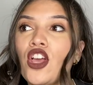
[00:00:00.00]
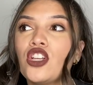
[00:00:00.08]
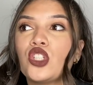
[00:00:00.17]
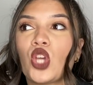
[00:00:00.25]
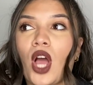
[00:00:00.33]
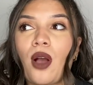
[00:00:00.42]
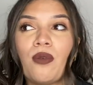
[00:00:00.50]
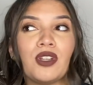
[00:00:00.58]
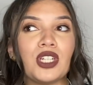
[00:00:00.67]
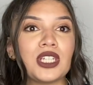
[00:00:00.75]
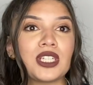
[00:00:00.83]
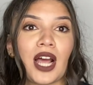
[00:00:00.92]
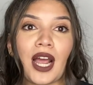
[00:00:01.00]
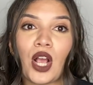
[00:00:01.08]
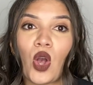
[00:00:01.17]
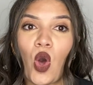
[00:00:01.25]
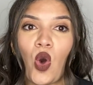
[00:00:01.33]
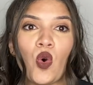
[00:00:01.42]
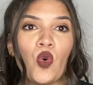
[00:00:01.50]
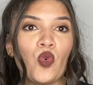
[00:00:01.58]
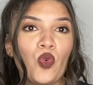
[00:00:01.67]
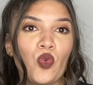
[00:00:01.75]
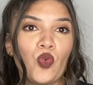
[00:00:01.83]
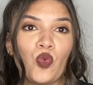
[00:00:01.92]
So I was just like, oh,
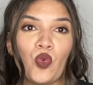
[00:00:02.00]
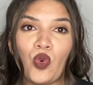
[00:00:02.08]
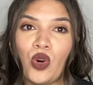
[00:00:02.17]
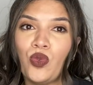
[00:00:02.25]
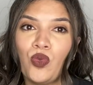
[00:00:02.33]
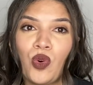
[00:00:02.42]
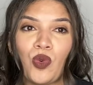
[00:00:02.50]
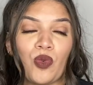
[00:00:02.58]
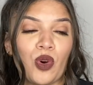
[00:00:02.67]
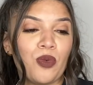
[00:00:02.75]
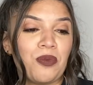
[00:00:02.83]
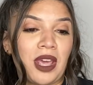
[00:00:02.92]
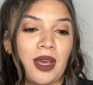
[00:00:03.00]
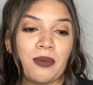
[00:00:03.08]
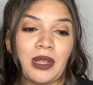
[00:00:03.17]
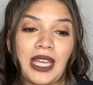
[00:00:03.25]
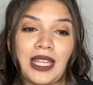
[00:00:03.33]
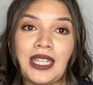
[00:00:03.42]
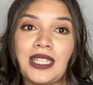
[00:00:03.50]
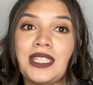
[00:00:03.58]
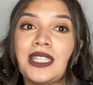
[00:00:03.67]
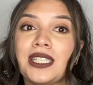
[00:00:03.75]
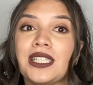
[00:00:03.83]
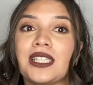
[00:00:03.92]
whoa, whoa, whoa, ma'am. Like, this
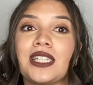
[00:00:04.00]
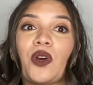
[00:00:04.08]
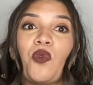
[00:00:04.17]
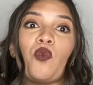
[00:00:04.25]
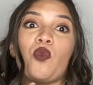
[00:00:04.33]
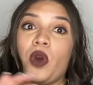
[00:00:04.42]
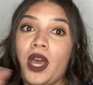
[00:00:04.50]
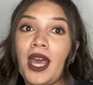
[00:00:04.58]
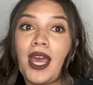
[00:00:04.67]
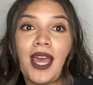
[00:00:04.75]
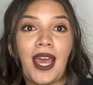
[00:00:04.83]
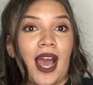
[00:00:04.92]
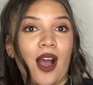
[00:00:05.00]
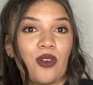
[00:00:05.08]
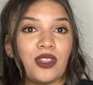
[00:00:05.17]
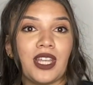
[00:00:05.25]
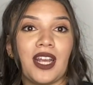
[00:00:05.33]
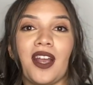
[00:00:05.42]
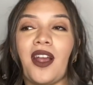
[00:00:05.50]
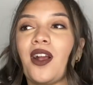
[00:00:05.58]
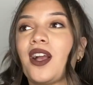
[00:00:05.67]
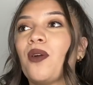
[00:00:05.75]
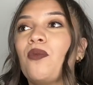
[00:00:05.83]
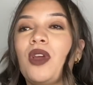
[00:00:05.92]
is way out
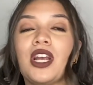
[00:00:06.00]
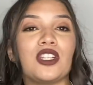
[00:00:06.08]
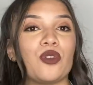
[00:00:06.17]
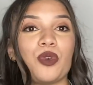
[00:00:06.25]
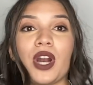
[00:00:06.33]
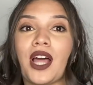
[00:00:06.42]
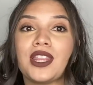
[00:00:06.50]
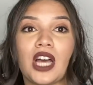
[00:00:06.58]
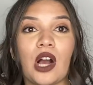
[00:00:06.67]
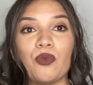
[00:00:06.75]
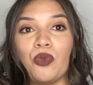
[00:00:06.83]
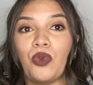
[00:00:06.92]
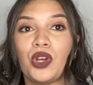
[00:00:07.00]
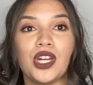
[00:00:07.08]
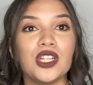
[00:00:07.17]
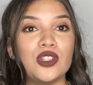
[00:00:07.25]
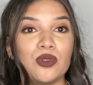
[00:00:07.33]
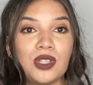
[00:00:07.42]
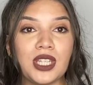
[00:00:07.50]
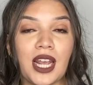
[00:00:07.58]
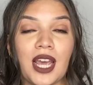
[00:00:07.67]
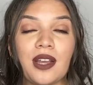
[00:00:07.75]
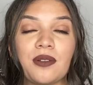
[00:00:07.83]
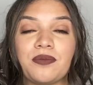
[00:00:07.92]
there compared to what I thought we were going to do
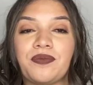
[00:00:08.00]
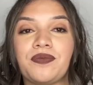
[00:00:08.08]
today.